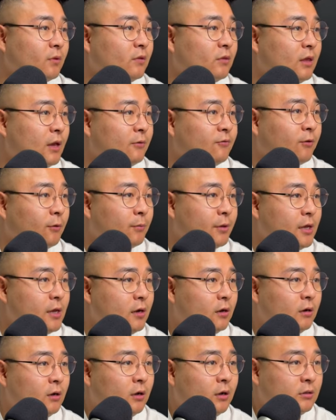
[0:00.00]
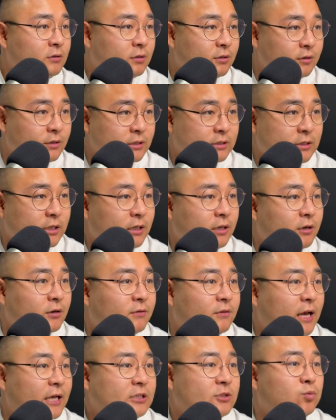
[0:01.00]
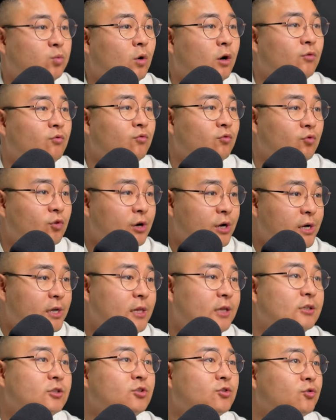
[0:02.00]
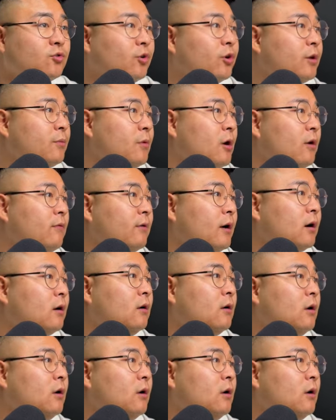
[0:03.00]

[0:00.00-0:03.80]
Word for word: th from here to this thing here, that's what really screwed him over.